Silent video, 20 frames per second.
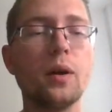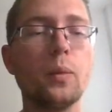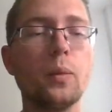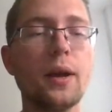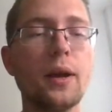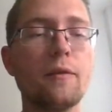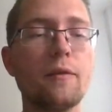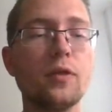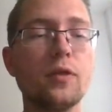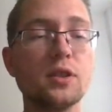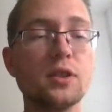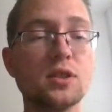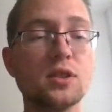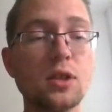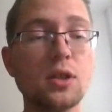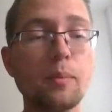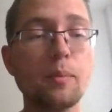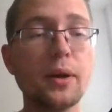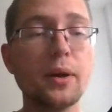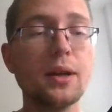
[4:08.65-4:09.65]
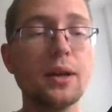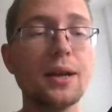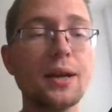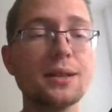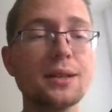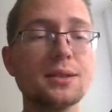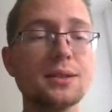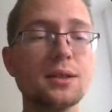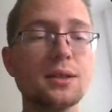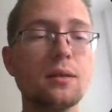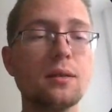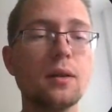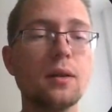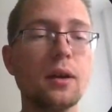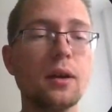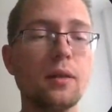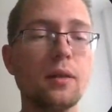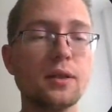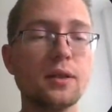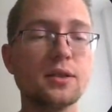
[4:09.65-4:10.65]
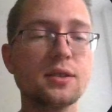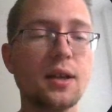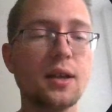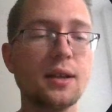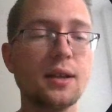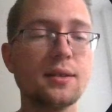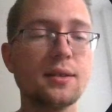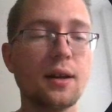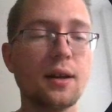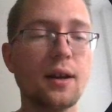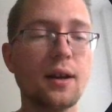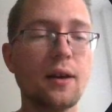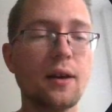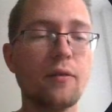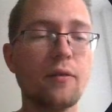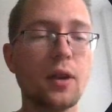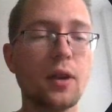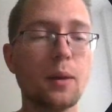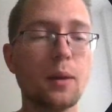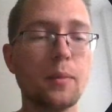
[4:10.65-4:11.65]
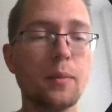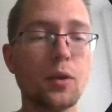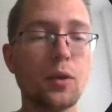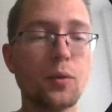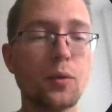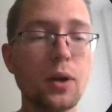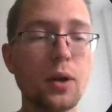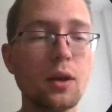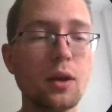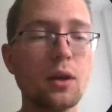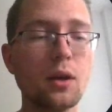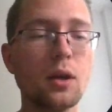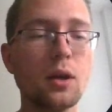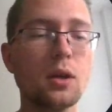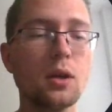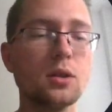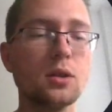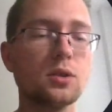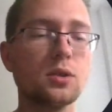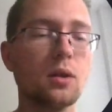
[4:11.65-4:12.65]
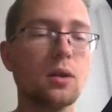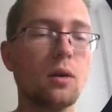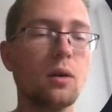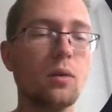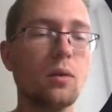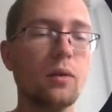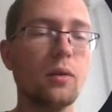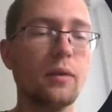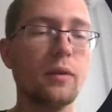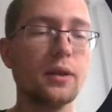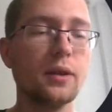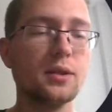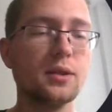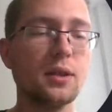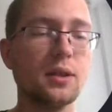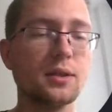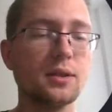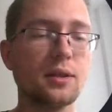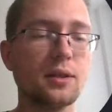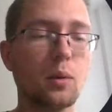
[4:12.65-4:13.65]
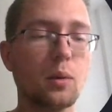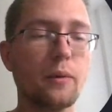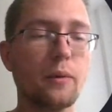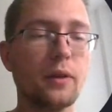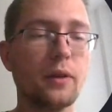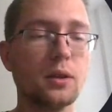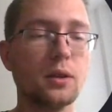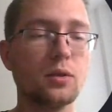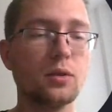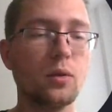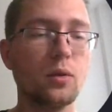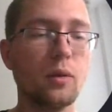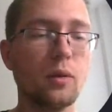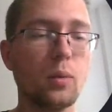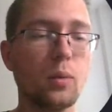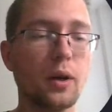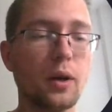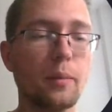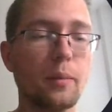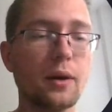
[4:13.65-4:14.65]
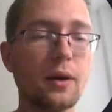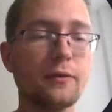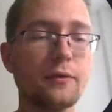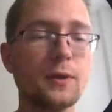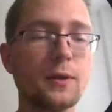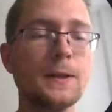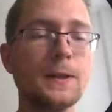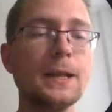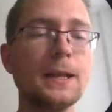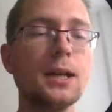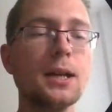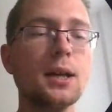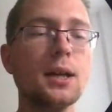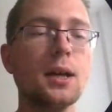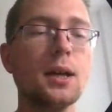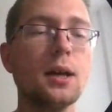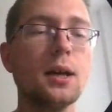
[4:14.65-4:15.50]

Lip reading: Then we have the stop index. In this case I have the number 3, so this here is equivalent to the one above.